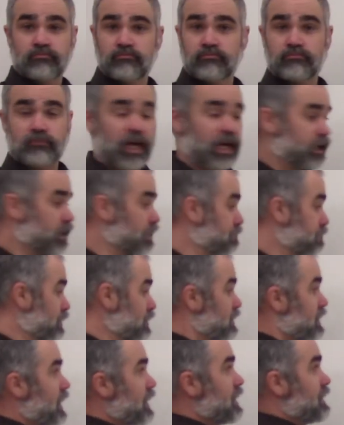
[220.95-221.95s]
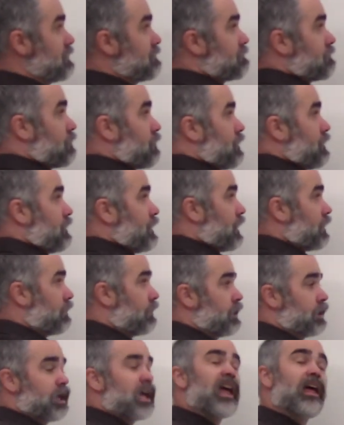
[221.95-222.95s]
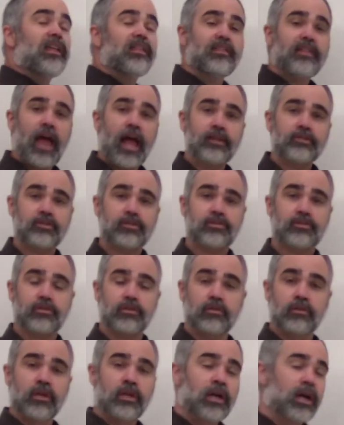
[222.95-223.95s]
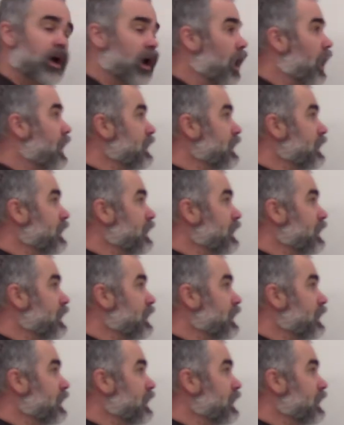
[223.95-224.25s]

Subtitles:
I could put -4 in there. That's true. I